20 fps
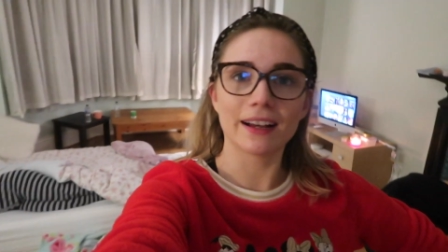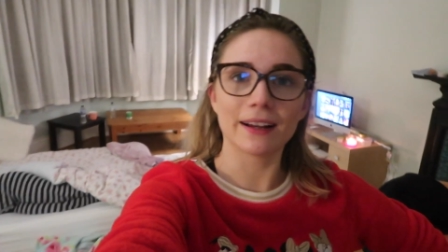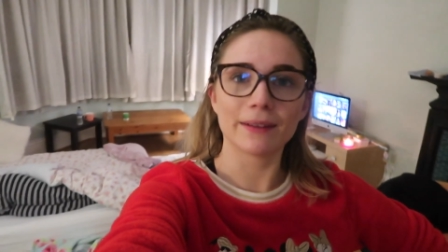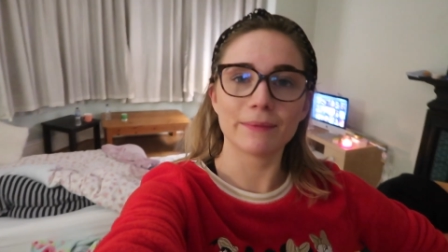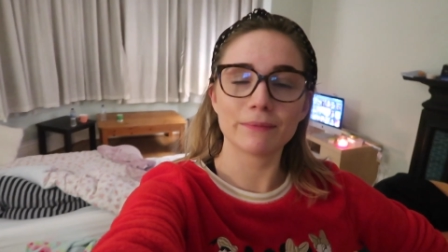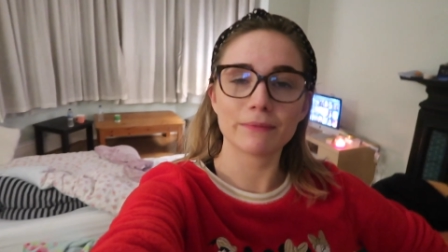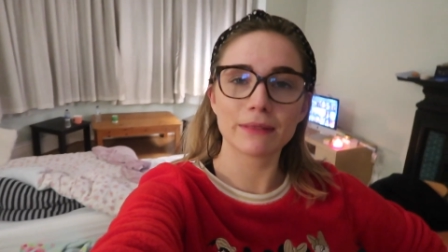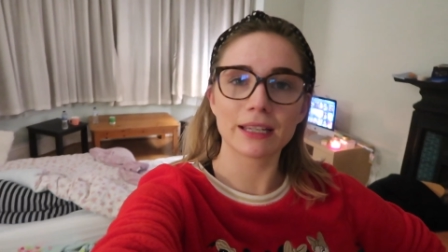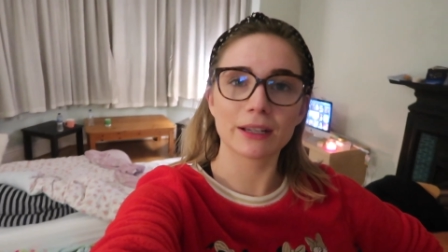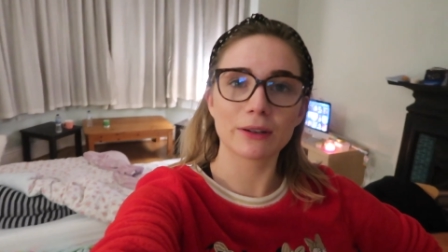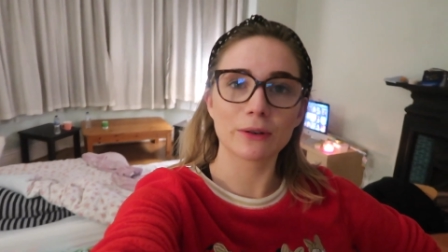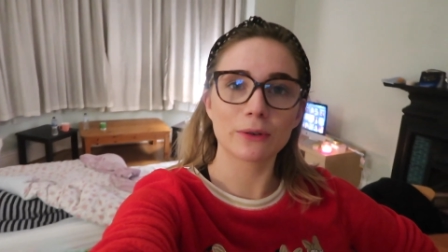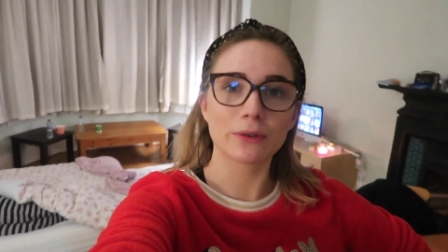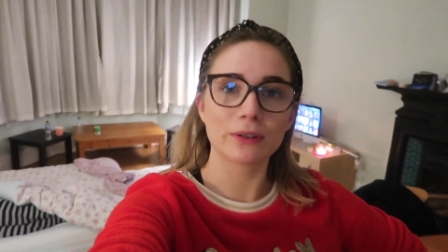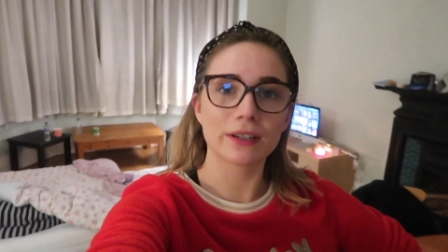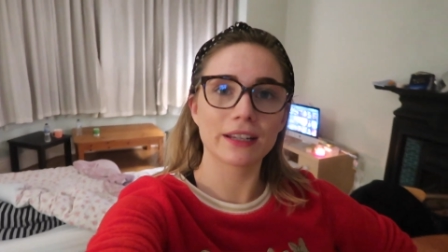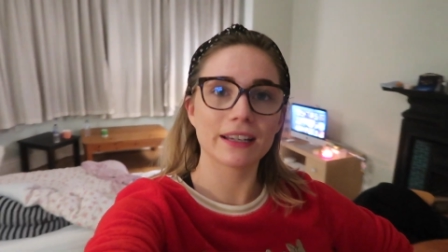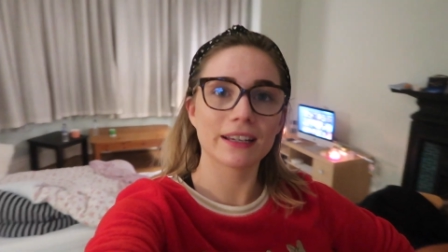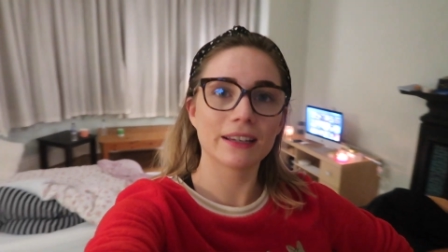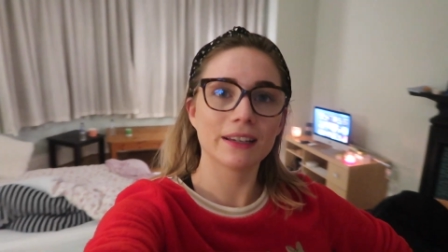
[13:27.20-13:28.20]
and
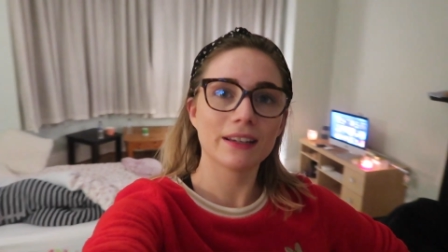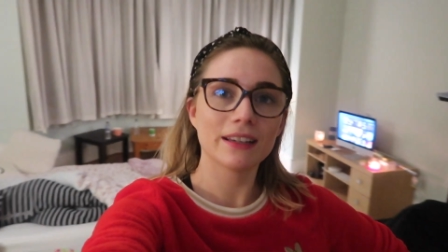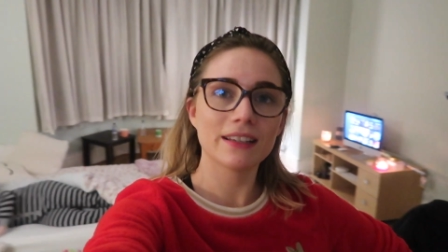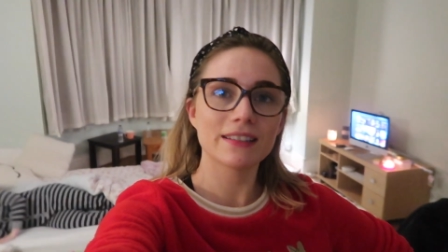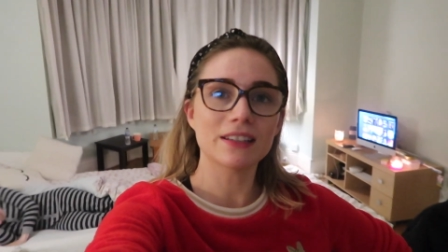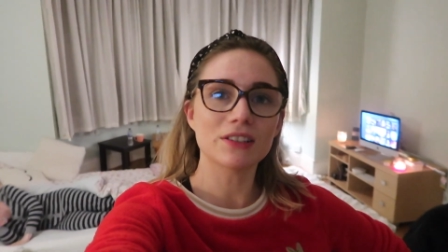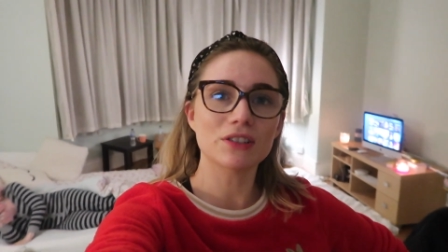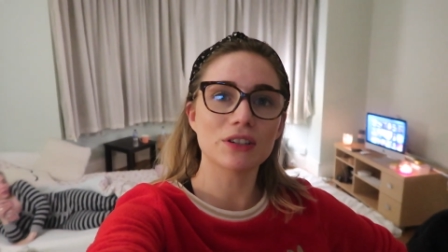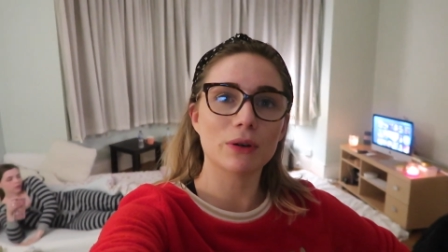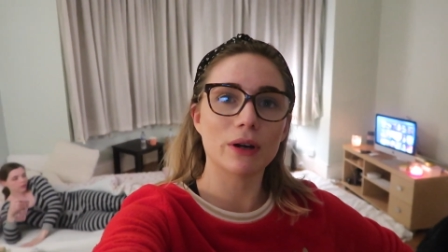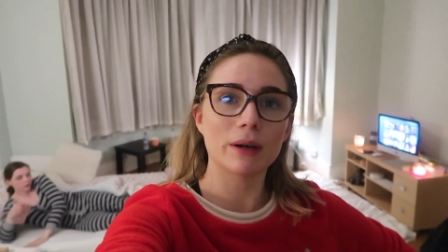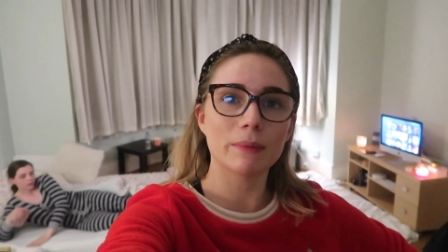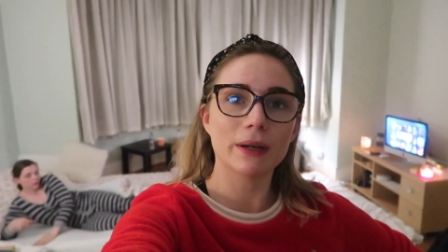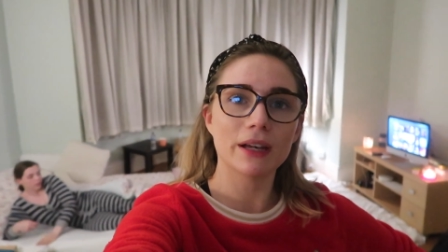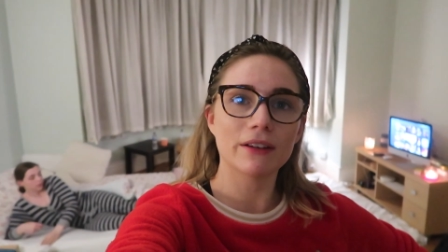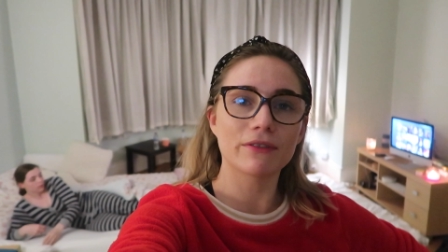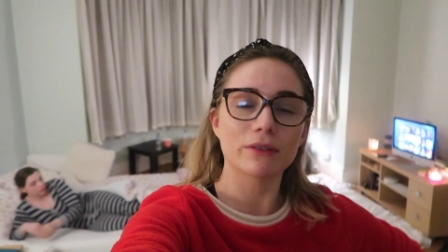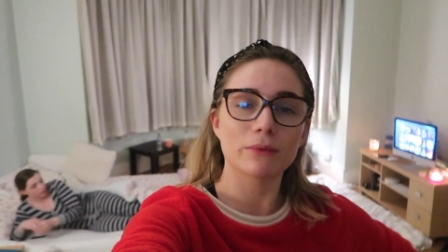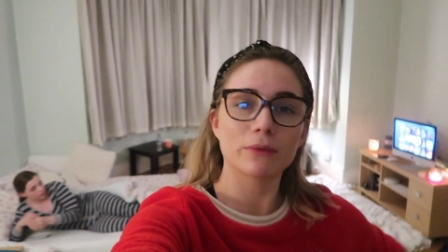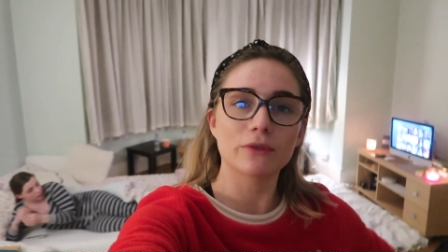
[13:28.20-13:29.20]
Courtney. It's actually quite
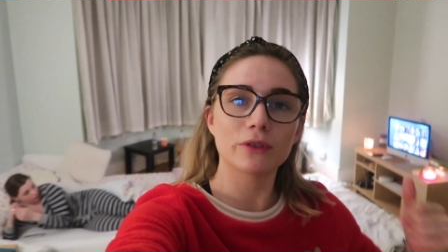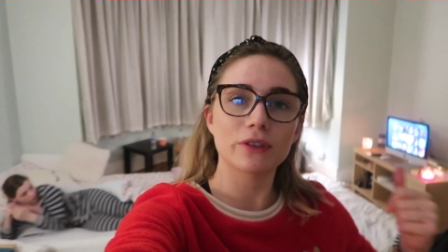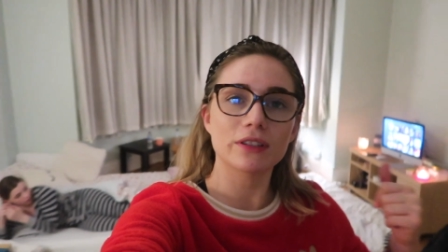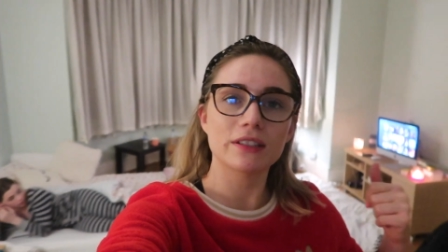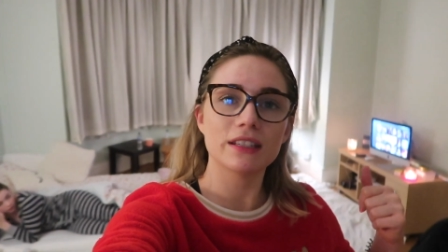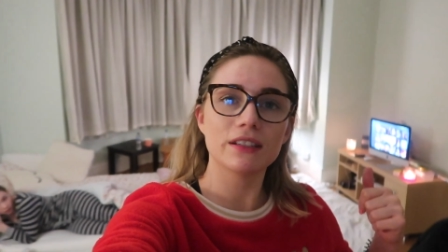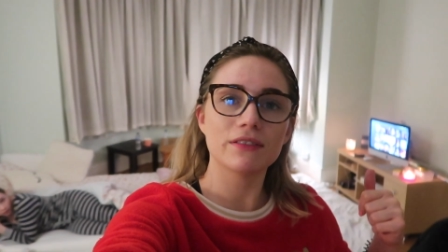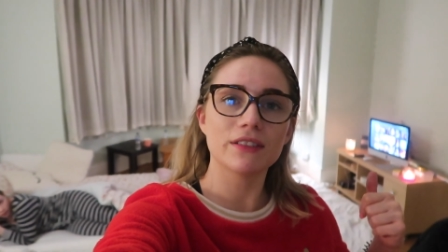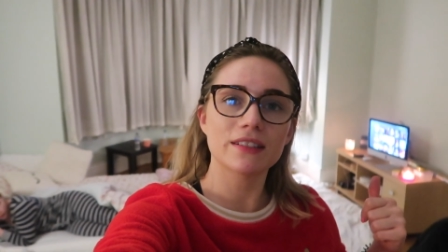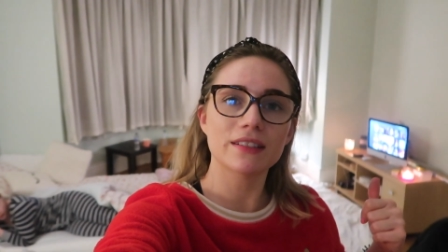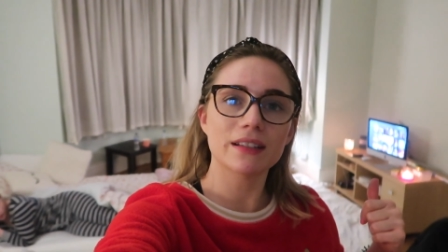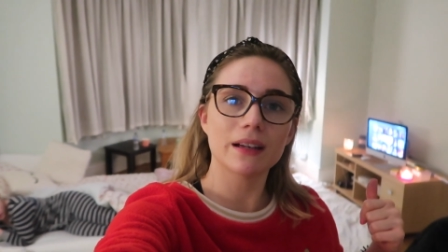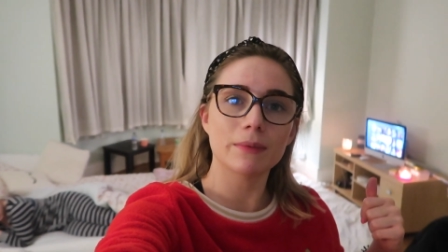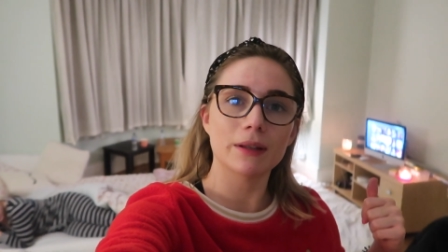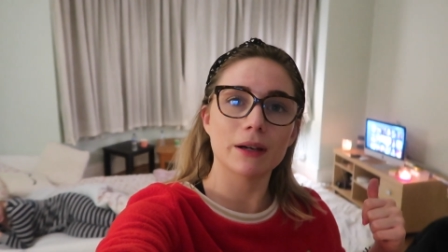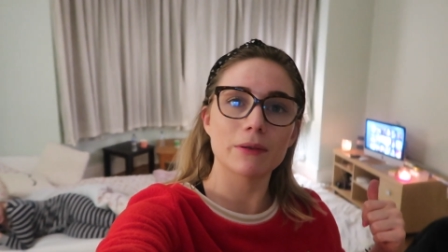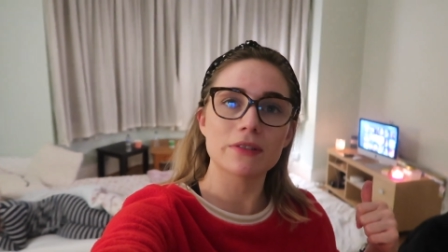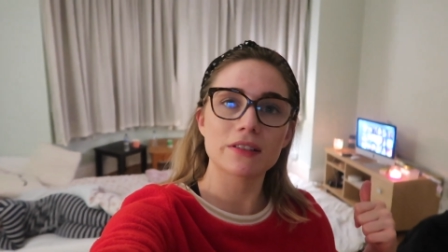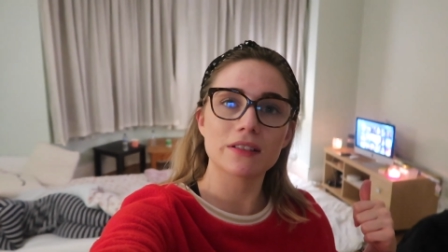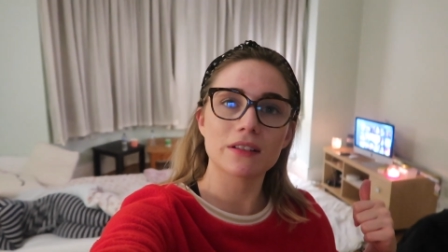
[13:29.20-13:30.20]
perfect. We've got a TV set
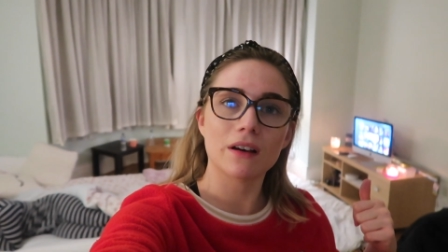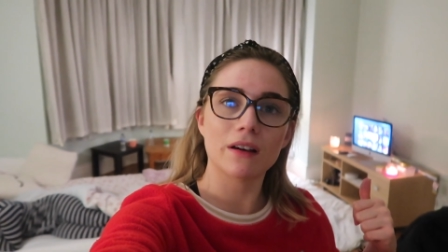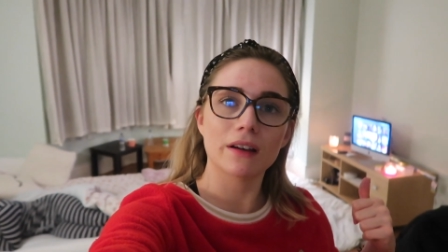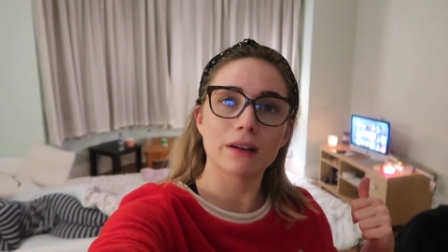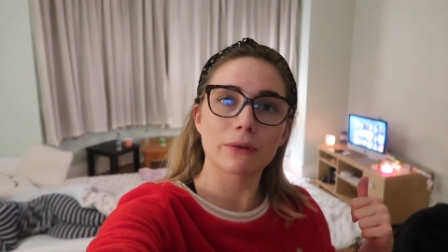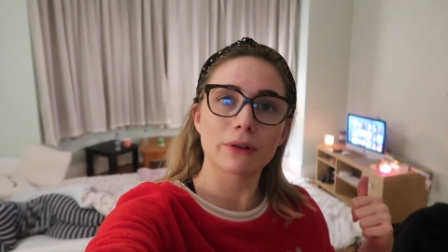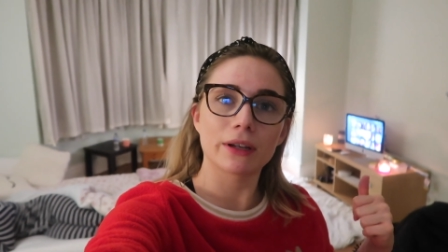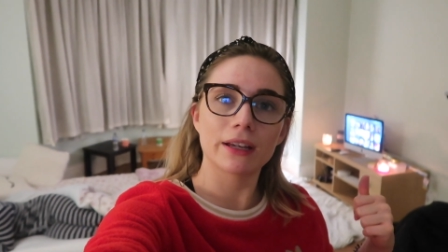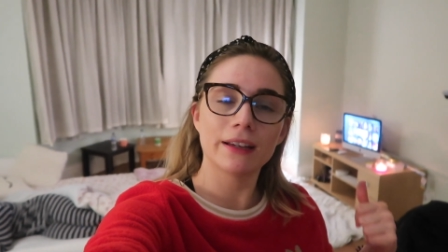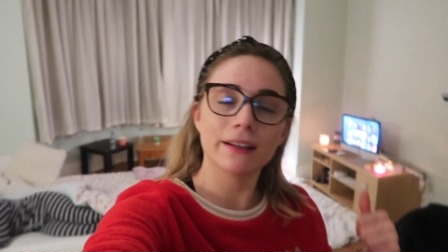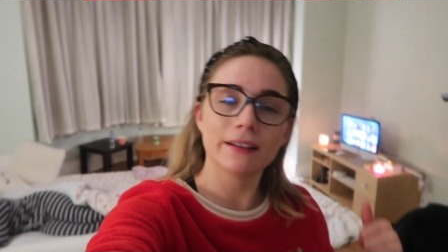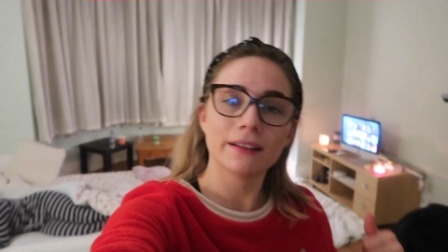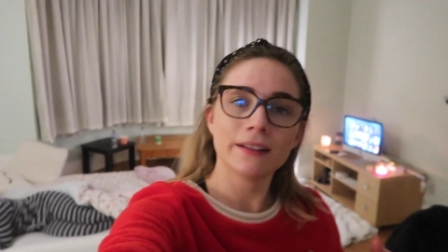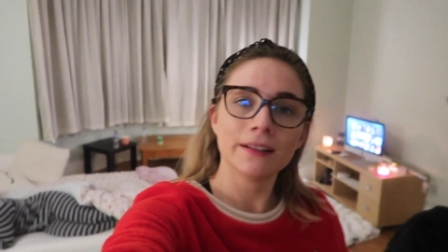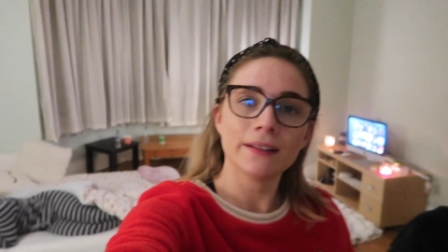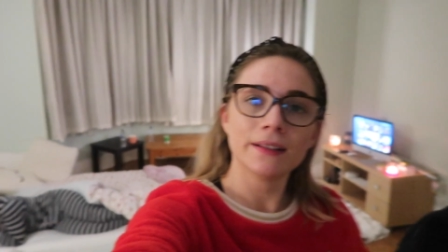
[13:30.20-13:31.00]
there with Sky on it.